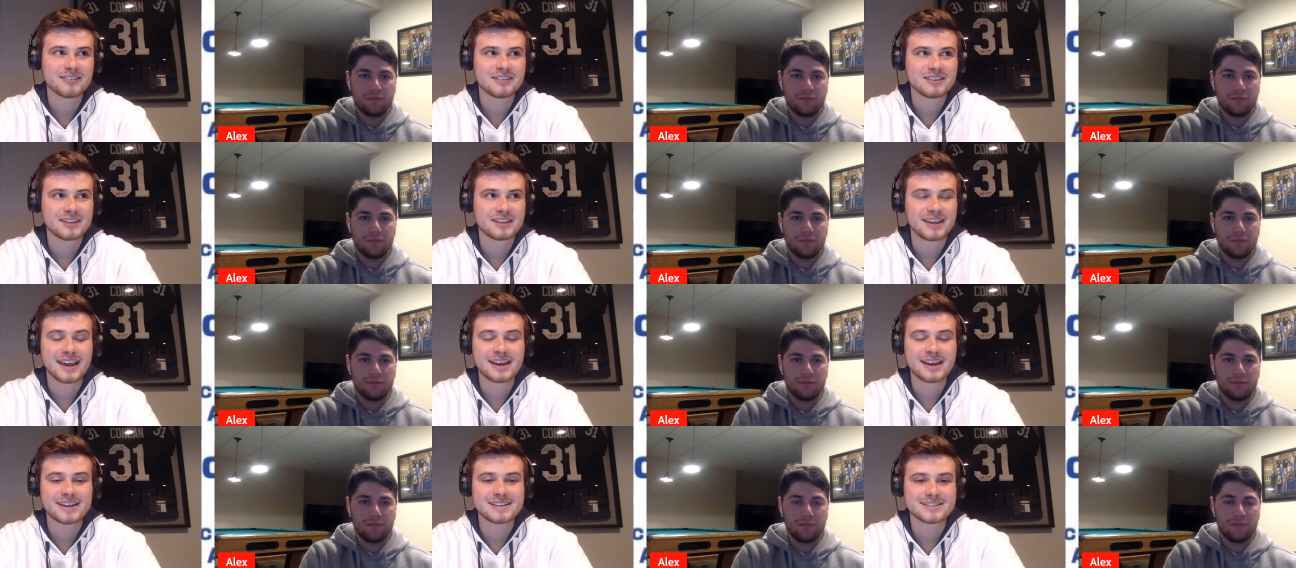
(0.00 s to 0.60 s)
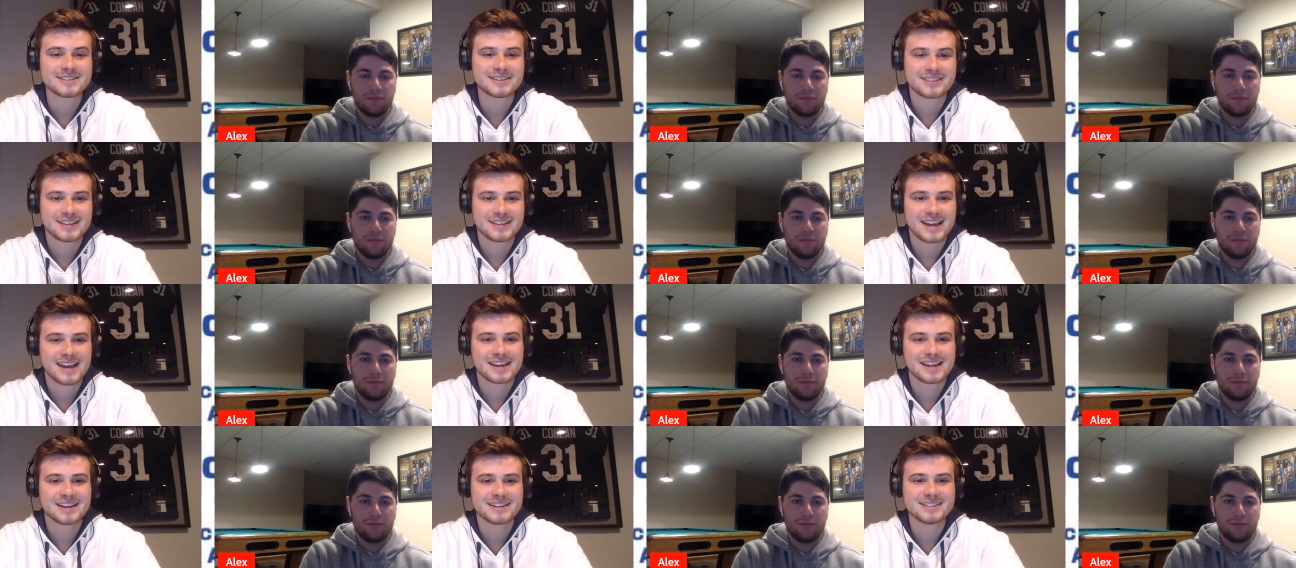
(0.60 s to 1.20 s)
Speaker 1: the Yankees are the
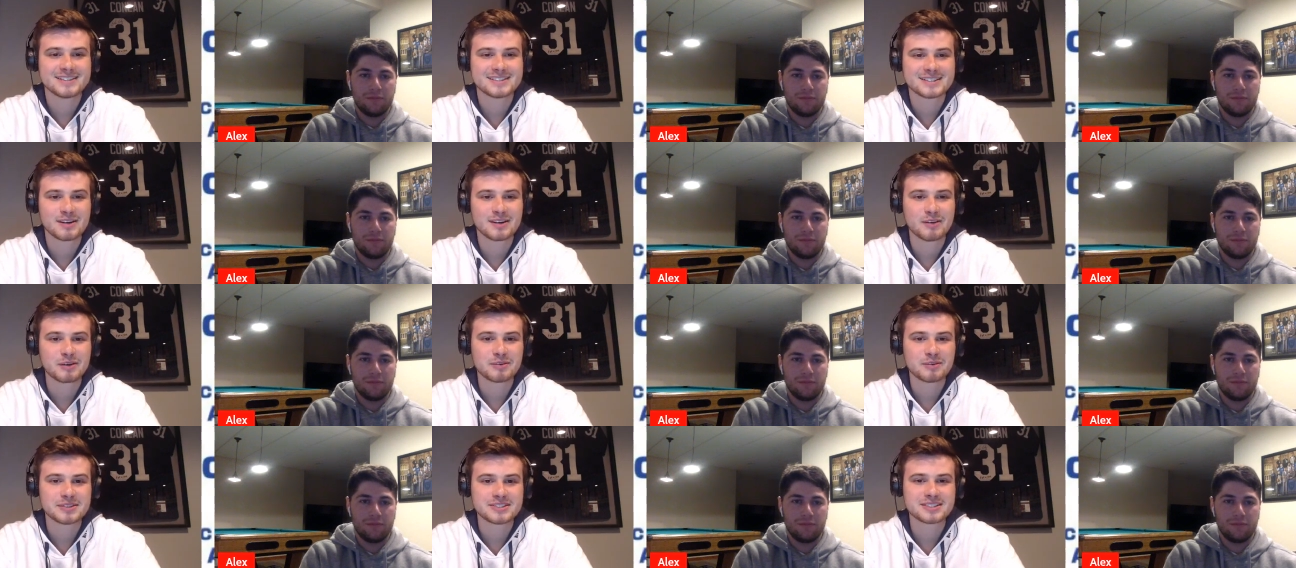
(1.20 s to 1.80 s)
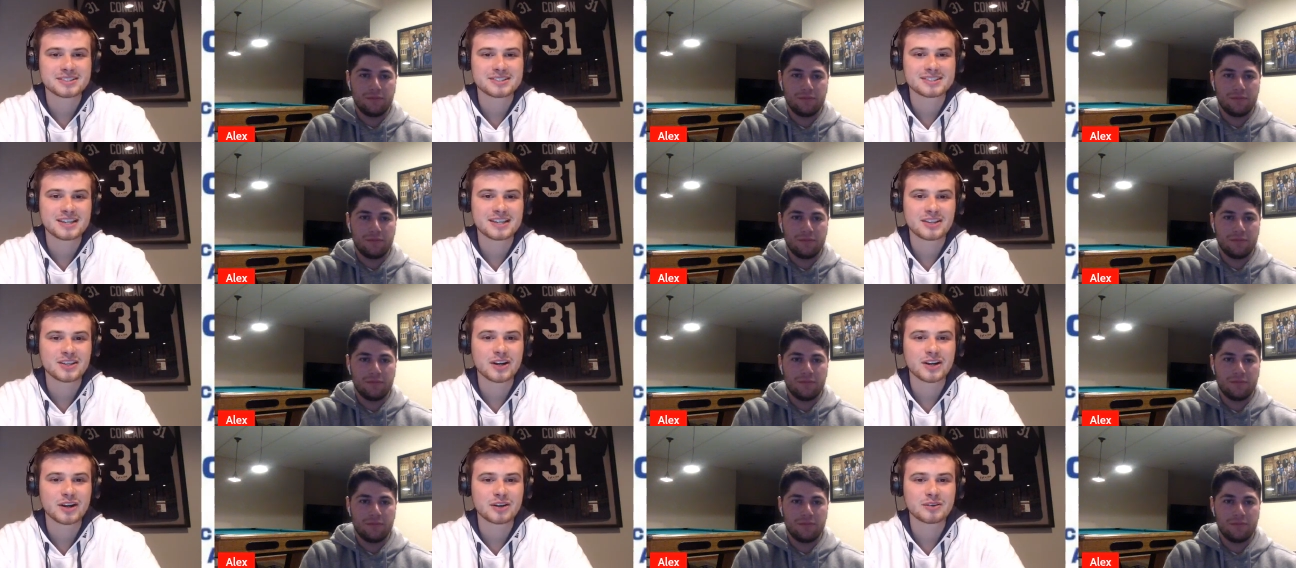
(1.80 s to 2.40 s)
Yankees. No one wants to
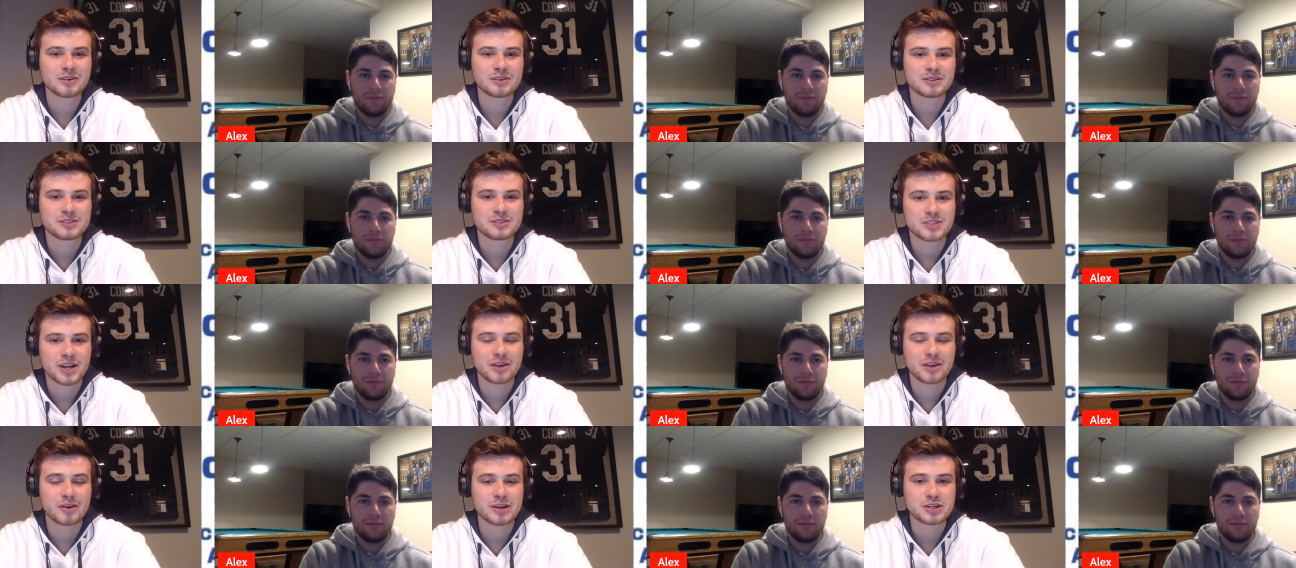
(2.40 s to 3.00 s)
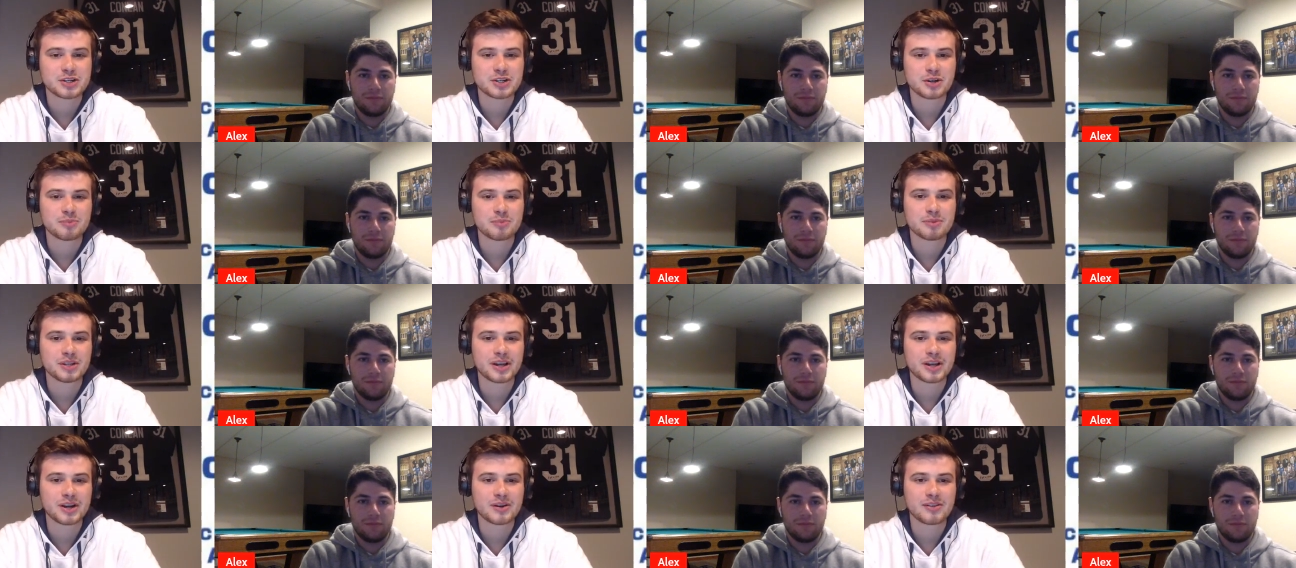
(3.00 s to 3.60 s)
send their generational
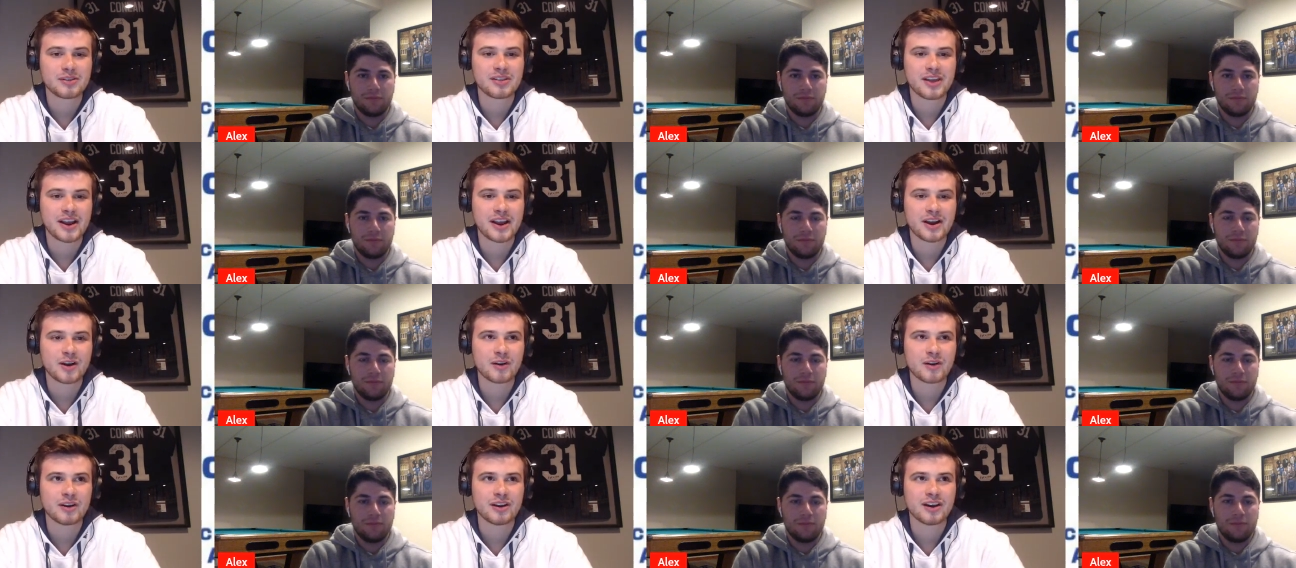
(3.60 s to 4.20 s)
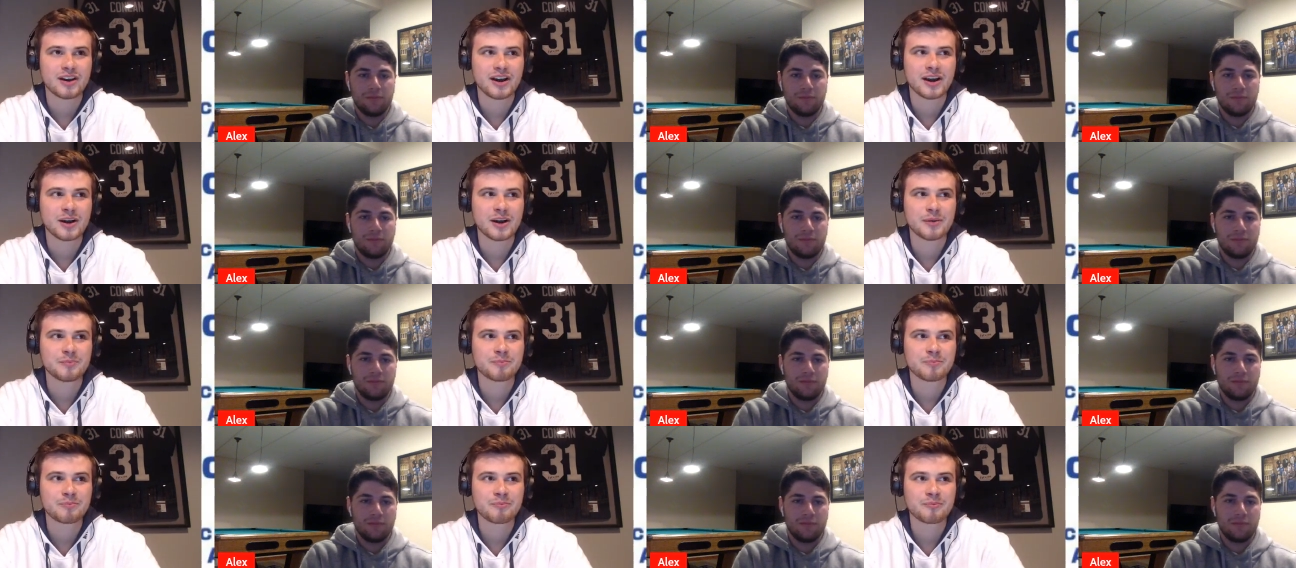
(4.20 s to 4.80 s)
player there.
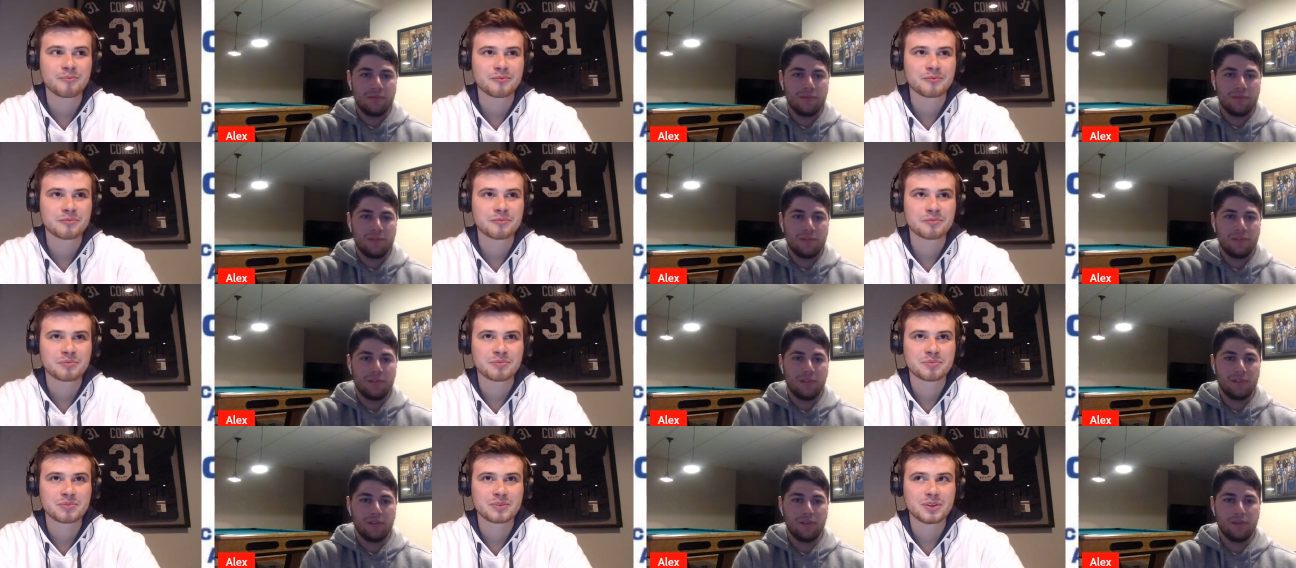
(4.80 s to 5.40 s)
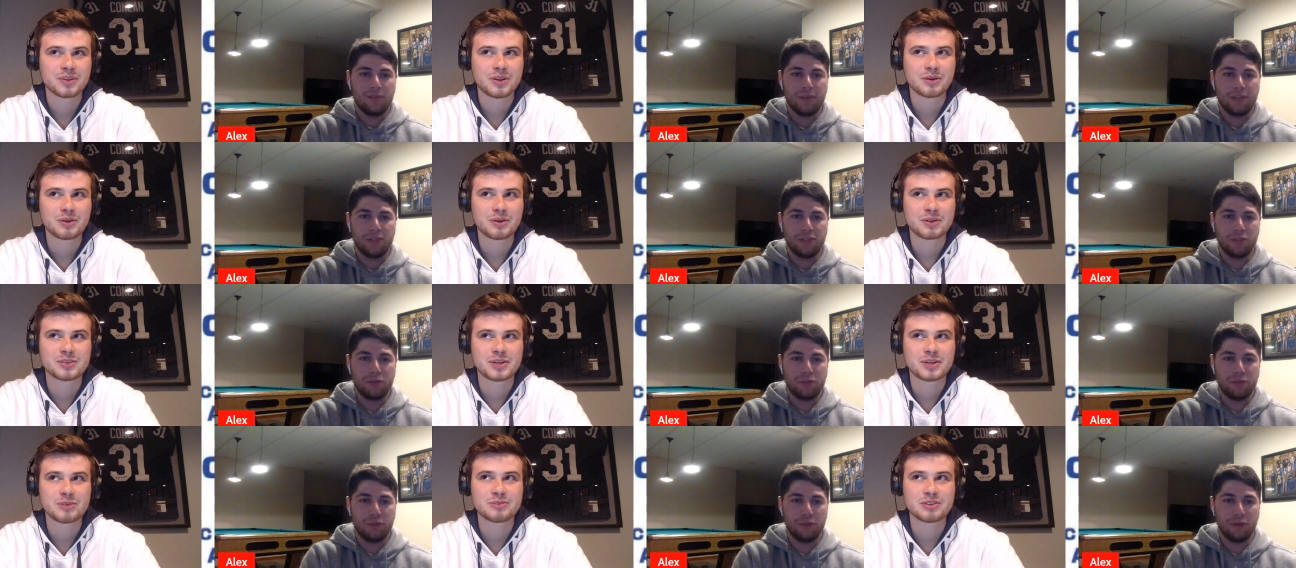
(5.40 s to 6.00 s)
Um, you know,
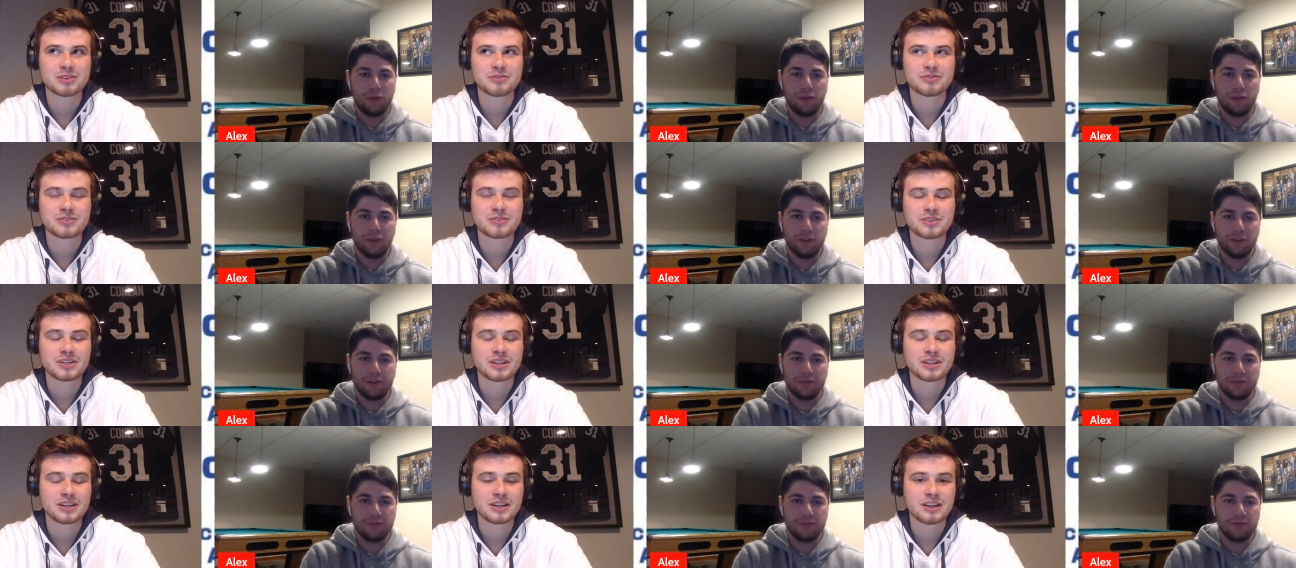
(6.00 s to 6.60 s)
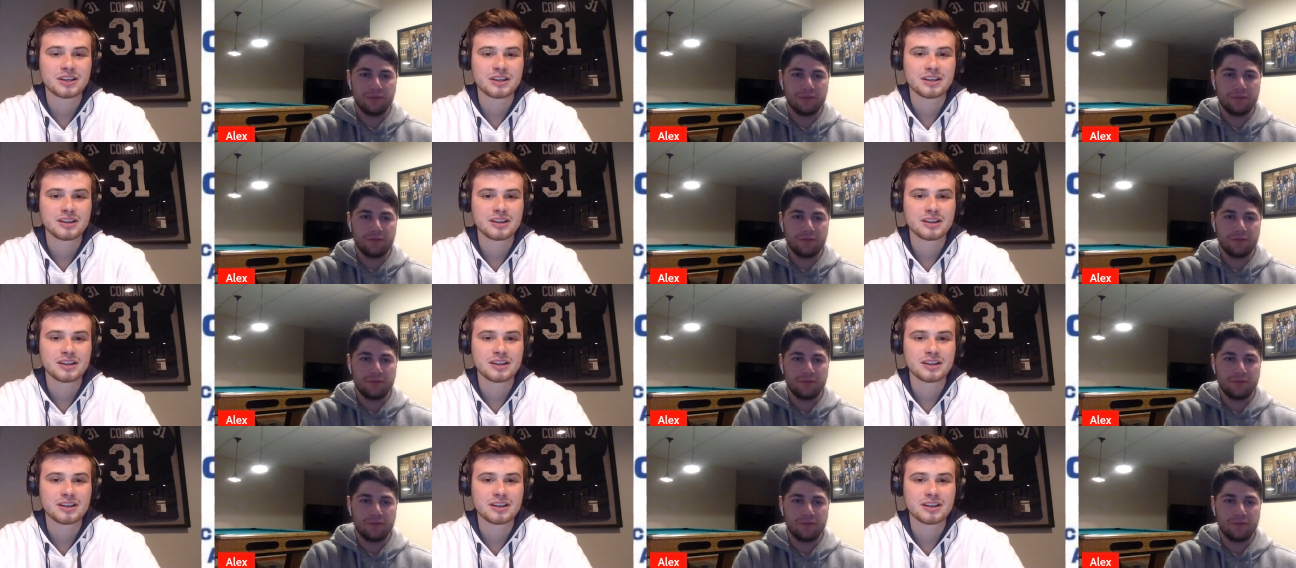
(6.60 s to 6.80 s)
in terms of building.